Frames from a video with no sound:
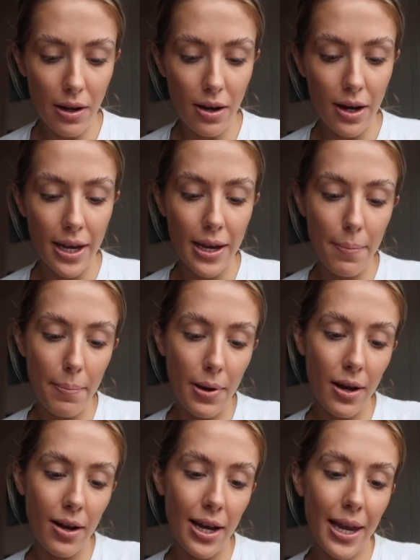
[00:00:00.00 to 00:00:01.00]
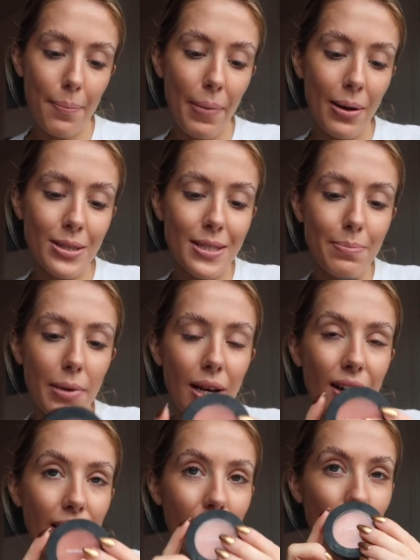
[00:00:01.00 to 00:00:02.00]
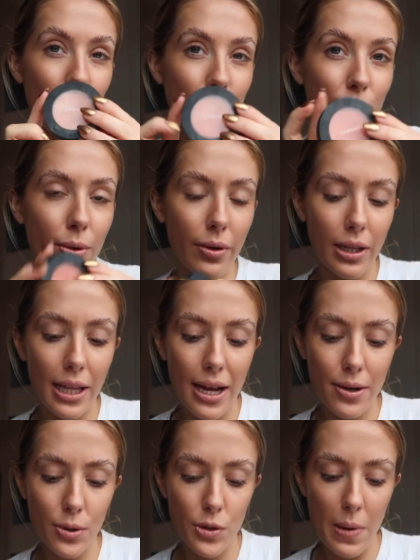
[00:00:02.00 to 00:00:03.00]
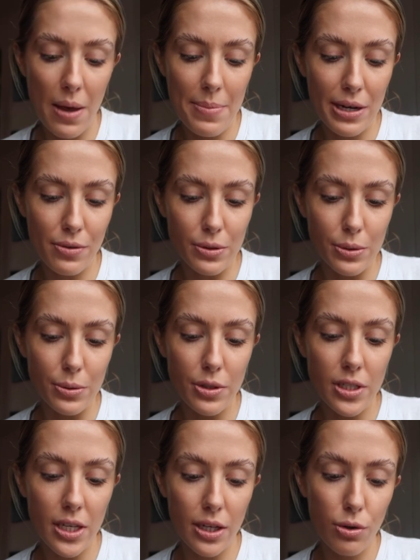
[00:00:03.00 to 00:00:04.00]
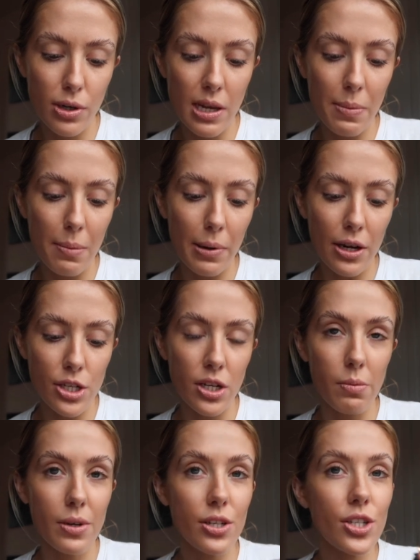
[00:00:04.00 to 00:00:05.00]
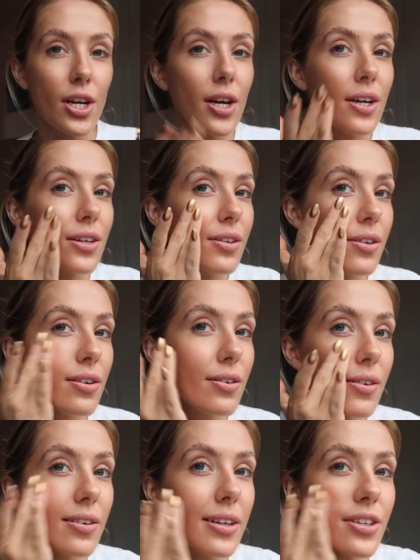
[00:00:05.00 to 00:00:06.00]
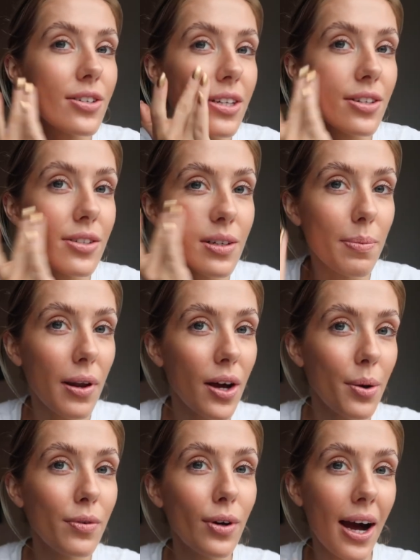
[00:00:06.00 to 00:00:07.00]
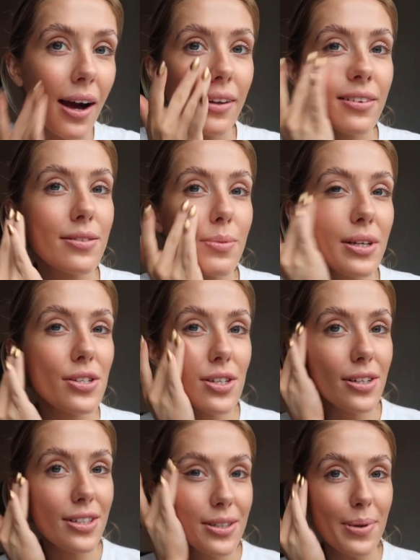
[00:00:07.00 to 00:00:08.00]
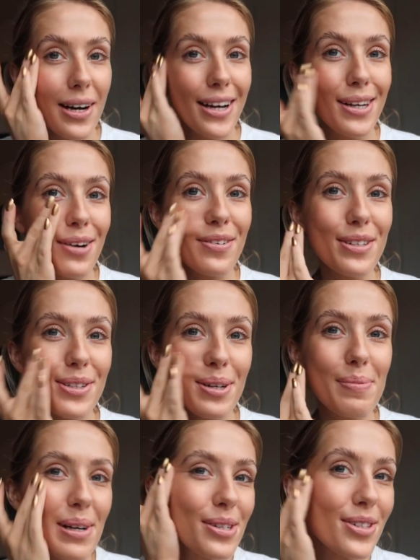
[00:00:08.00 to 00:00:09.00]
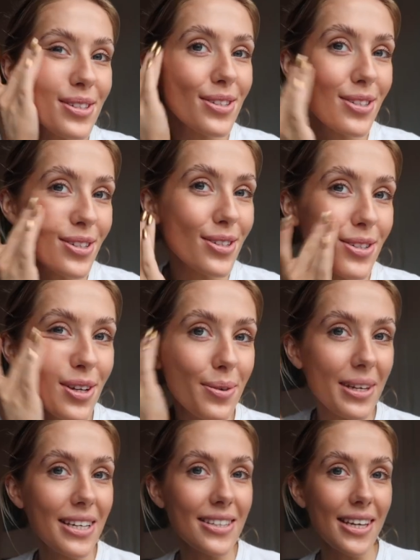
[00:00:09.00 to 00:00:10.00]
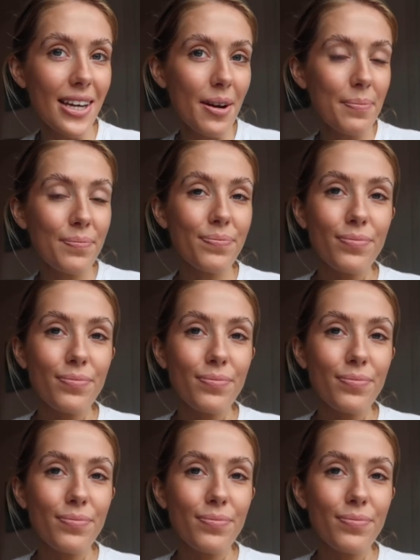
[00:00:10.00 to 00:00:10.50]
apply my Bounce and Blur Coral Cloud Bare Minerals Creamy Blusher, which you literally just apply with your hands, which is why I love it so much, because it's just so easy